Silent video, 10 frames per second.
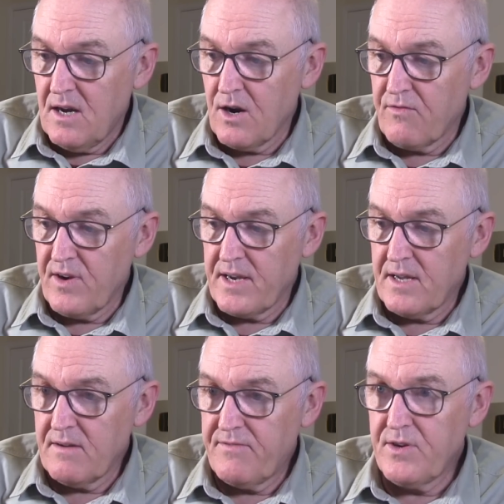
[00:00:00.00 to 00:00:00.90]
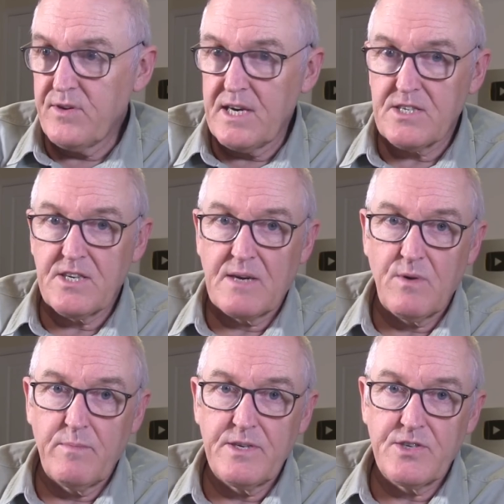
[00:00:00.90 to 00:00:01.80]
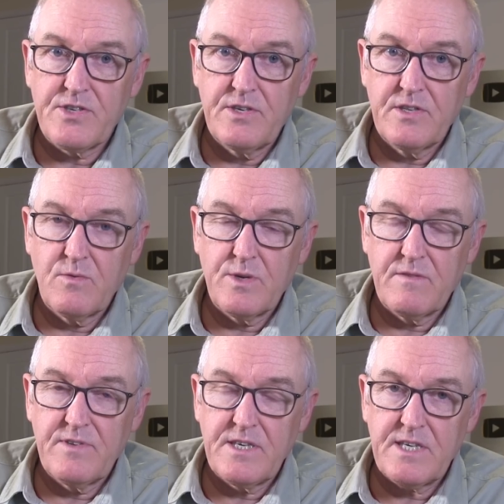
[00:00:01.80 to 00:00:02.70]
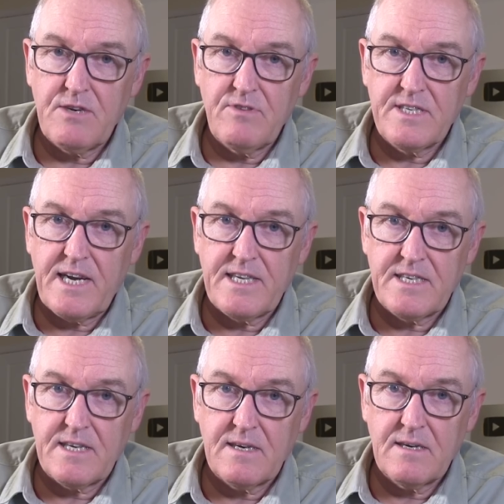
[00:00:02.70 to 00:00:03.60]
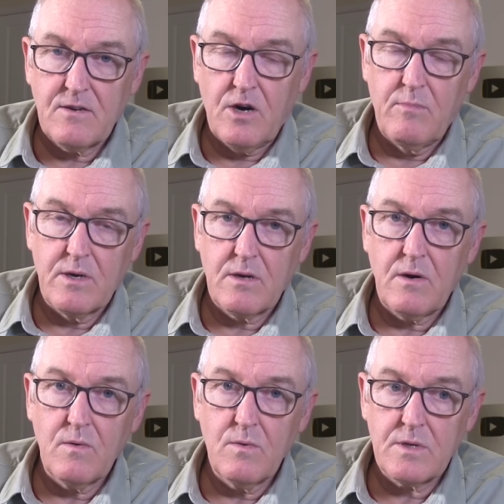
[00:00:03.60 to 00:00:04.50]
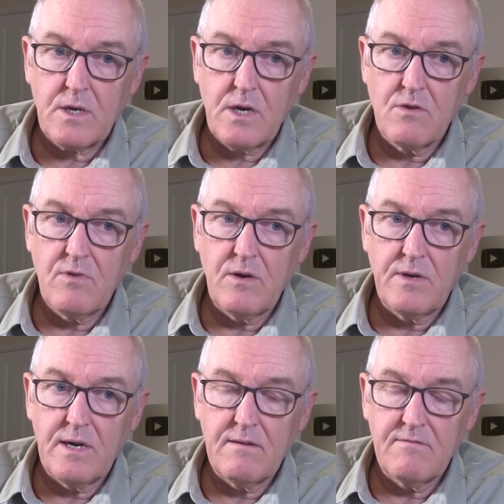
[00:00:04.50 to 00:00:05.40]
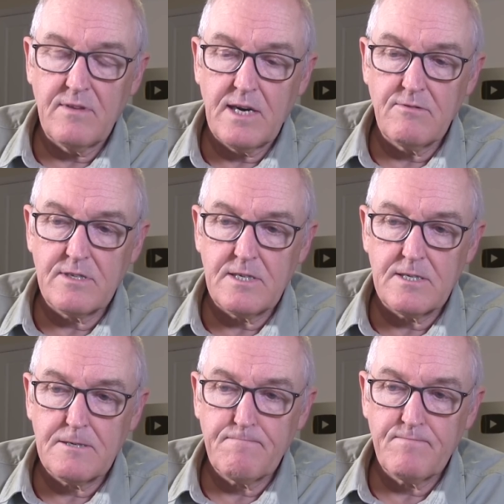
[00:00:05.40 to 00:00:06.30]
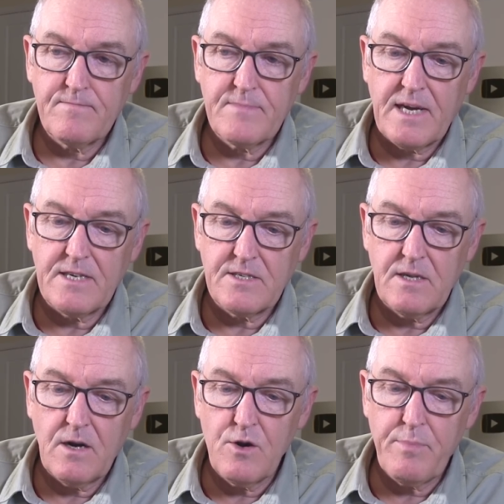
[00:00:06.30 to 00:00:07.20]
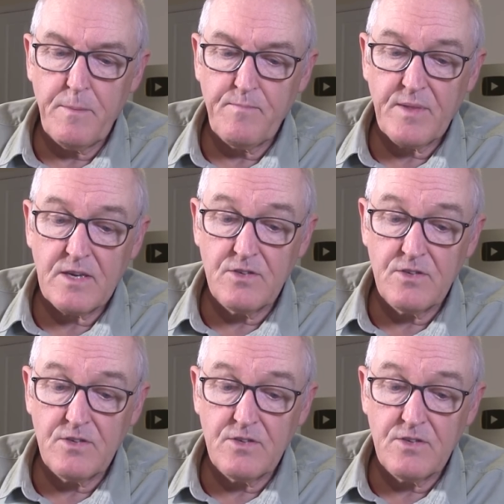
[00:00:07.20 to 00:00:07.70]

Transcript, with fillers: hopefully in a few years' time will be just another one of these irritating common cold coronaviruses. That is the hope. It's